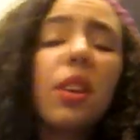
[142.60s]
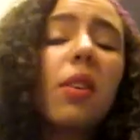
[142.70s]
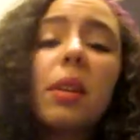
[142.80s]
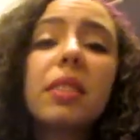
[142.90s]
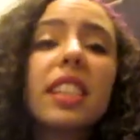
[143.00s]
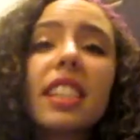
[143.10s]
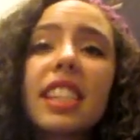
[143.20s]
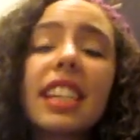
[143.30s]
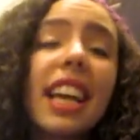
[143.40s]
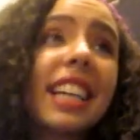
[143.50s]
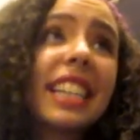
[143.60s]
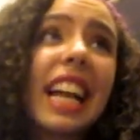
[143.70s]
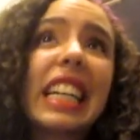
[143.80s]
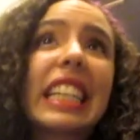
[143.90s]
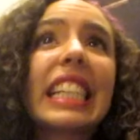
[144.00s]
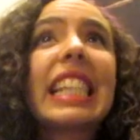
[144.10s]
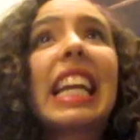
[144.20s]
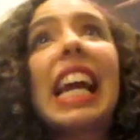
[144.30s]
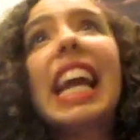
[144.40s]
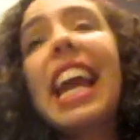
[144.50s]
No, I wouldn't exactly say
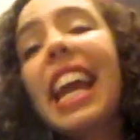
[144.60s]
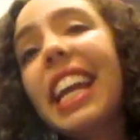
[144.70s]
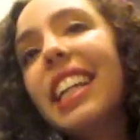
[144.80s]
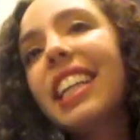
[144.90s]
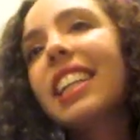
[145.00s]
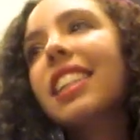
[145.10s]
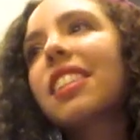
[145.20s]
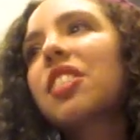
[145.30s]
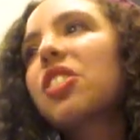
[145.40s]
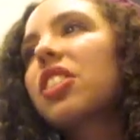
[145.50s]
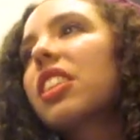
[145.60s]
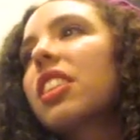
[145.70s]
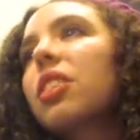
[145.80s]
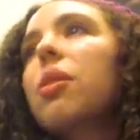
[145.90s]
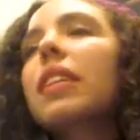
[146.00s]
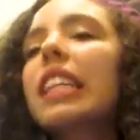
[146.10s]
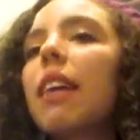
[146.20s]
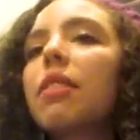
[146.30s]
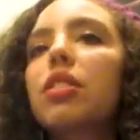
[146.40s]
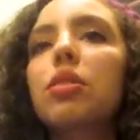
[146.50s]
I hate it. It's just, you always
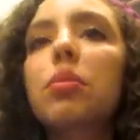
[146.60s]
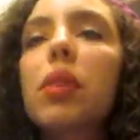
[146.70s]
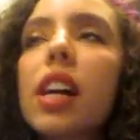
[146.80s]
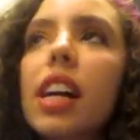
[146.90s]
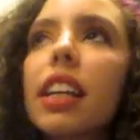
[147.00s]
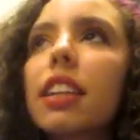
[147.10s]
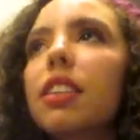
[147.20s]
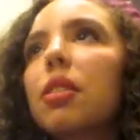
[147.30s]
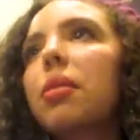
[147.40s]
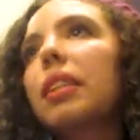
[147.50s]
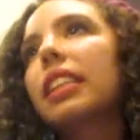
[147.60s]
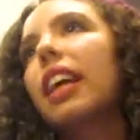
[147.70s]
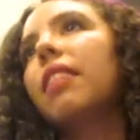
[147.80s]
have to do work, and you always have